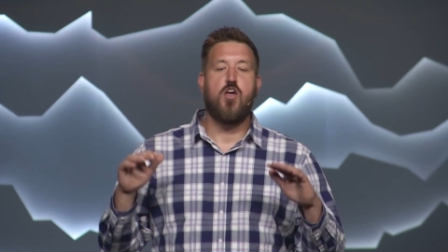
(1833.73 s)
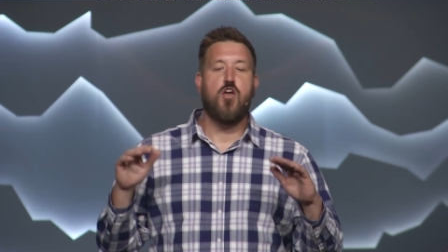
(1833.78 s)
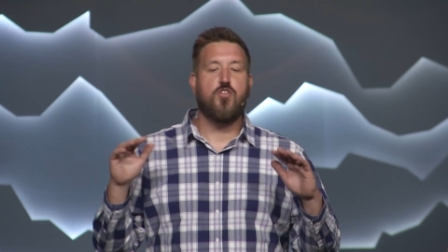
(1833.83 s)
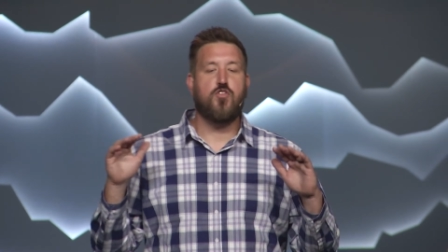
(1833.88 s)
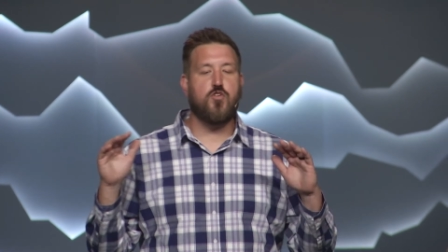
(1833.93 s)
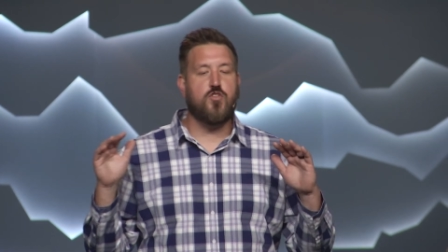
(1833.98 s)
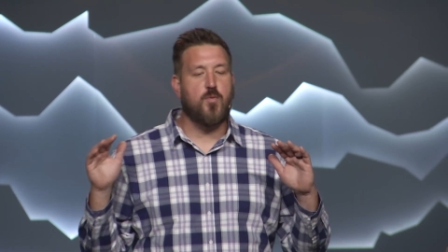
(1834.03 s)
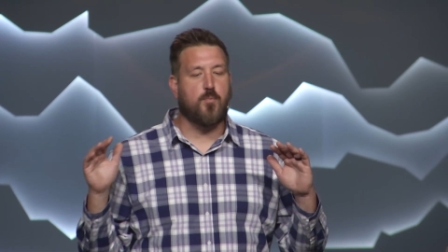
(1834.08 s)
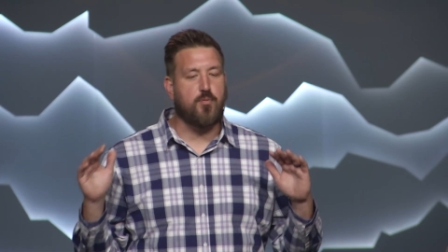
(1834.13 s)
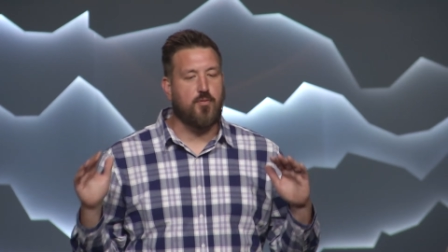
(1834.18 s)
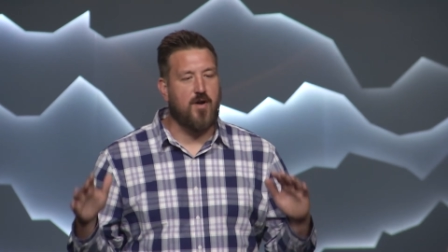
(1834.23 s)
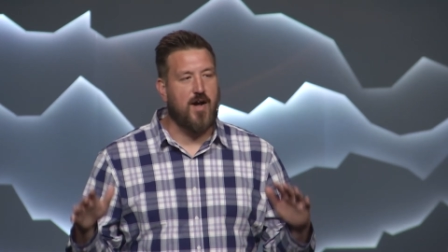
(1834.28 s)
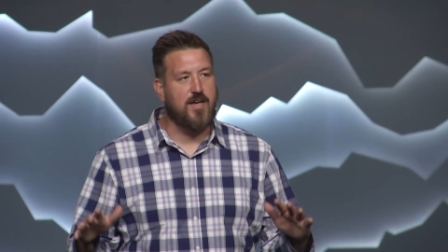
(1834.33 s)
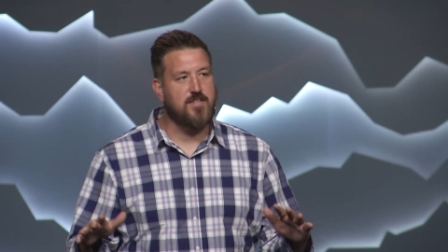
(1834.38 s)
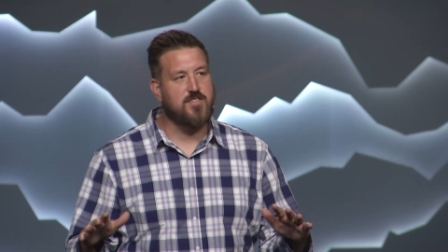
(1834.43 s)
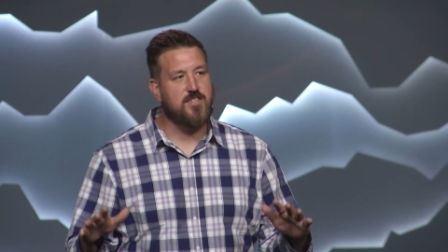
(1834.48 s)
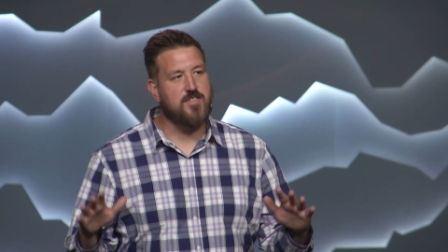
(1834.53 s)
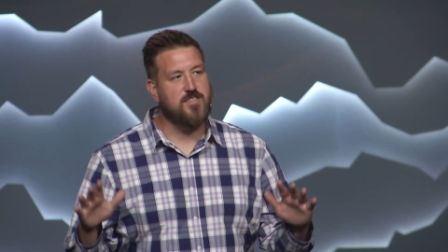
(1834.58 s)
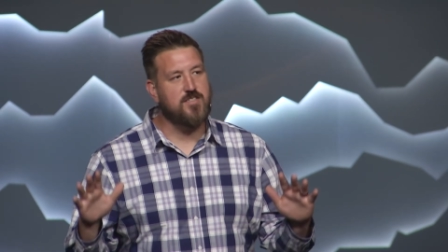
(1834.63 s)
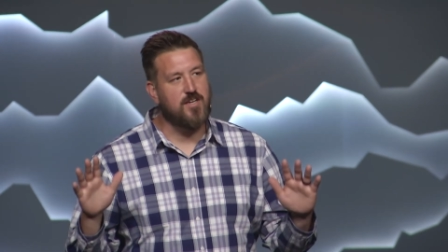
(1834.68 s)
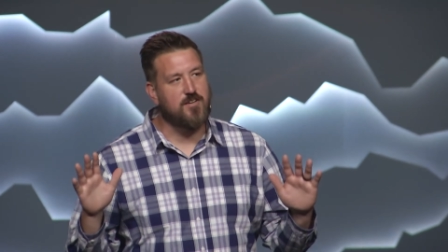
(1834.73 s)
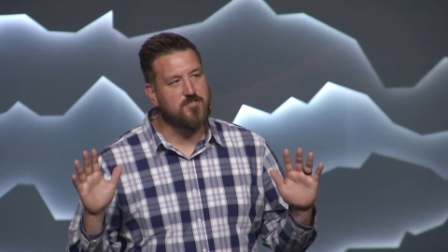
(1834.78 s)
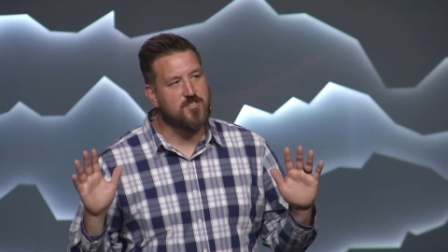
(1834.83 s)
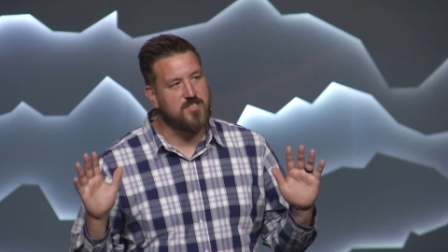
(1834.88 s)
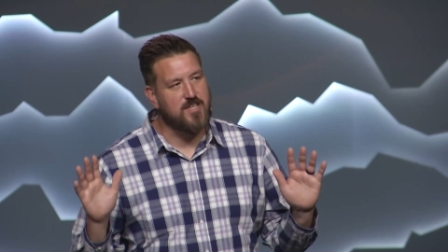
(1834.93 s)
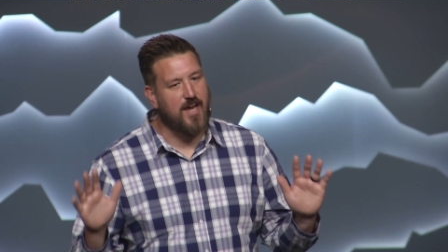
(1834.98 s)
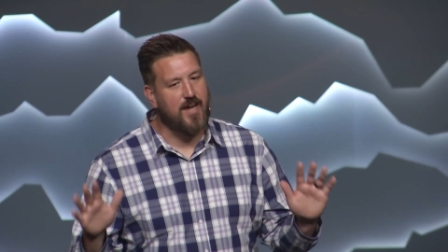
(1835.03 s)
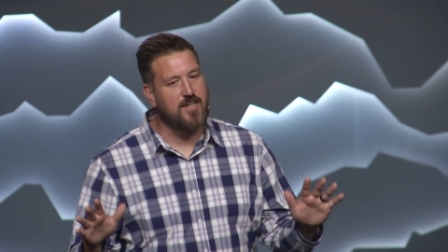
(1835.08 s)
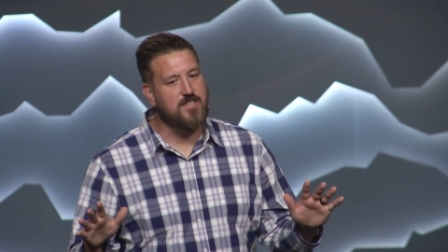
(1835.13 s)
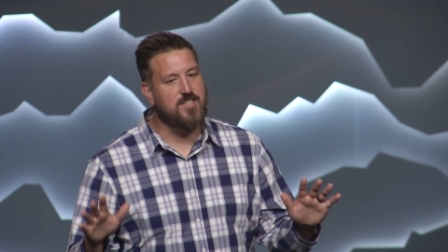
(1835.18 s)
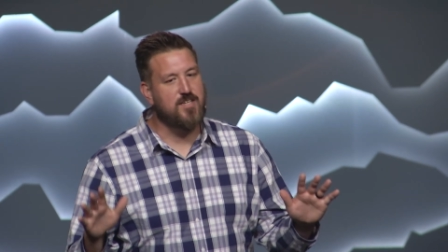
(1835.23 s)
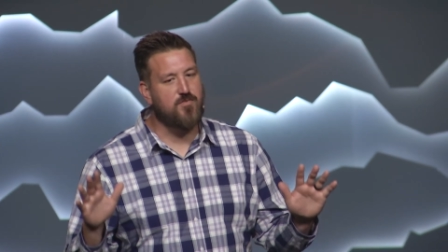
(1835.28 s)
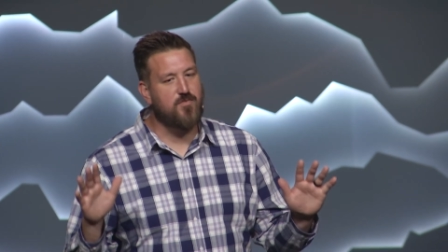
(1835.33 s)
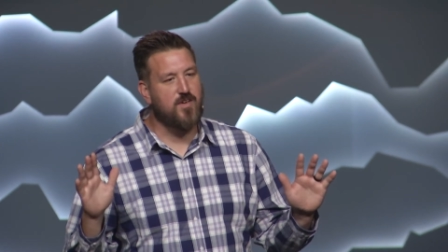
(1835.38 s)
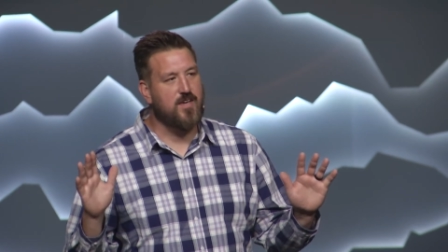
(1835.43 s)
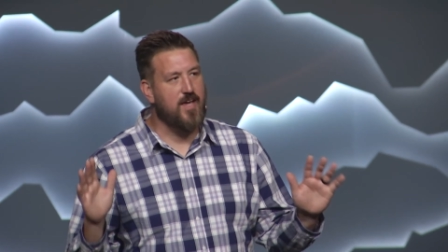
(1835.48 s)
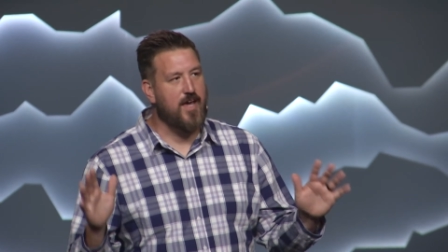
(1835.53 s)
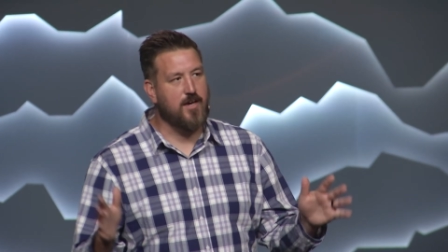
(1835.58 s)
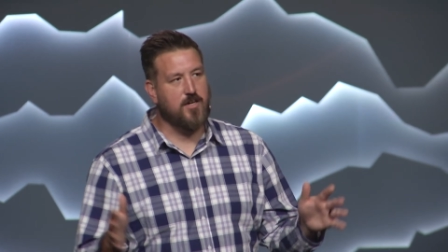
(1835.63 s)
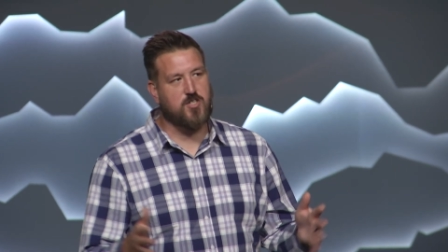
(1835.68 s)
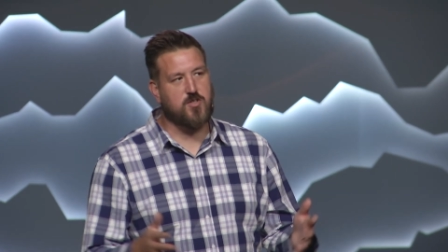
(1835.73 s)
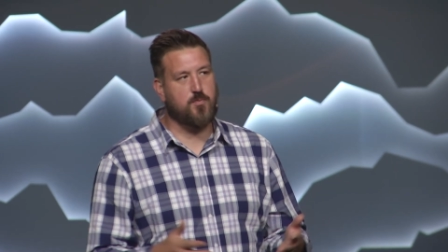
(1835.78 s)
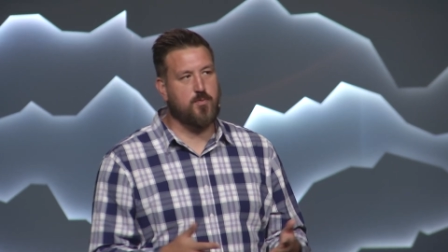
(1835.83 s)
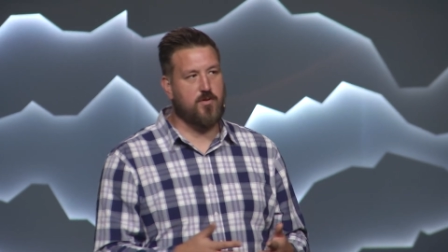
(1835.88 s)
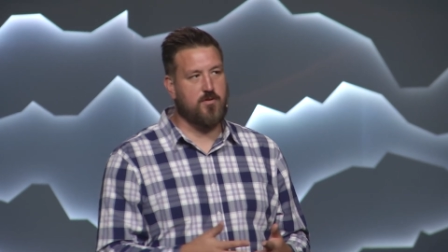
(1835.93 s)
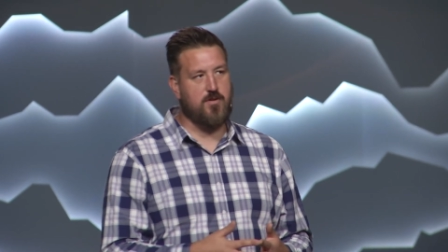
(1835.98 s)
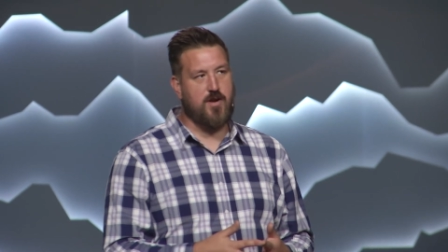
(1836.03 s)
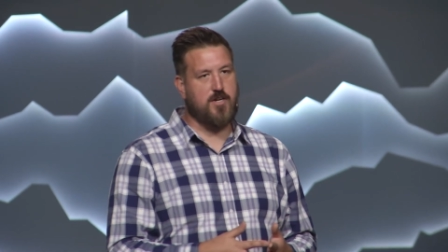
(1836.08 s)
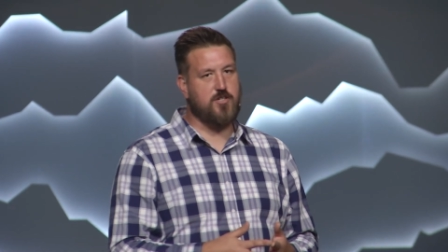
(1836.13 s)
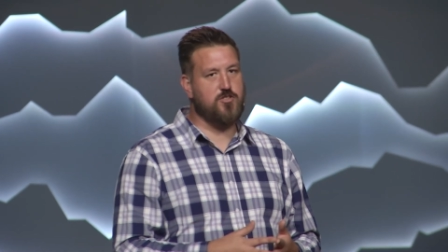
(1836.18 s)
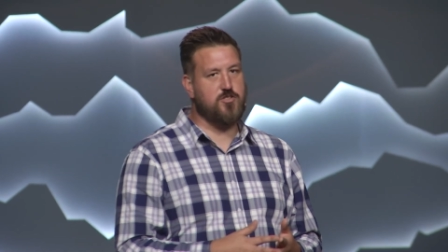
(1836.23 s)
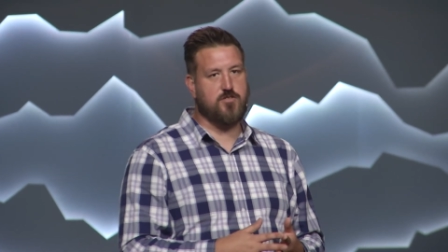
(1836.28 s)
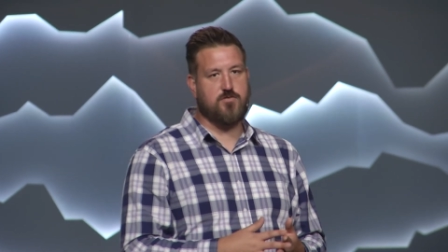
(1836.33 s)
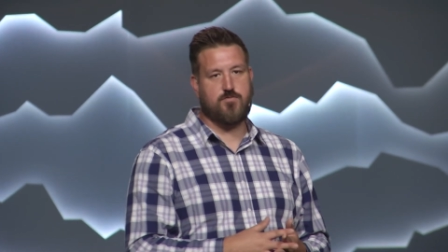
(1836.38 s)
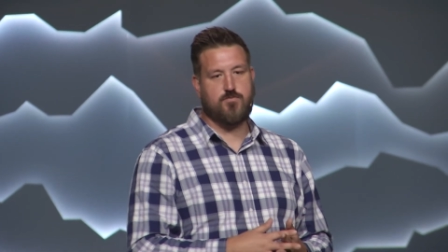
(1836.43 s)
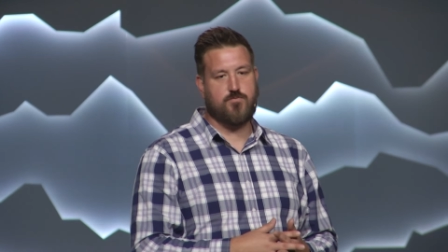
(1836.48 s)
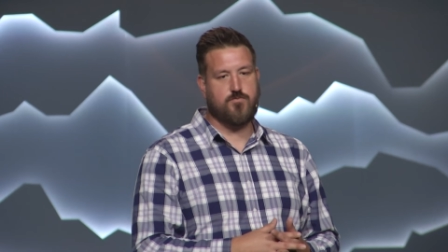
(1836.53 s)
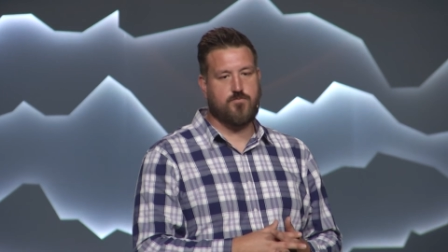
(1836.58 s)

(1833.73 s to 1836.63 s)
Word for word: through the process of scientific exploration.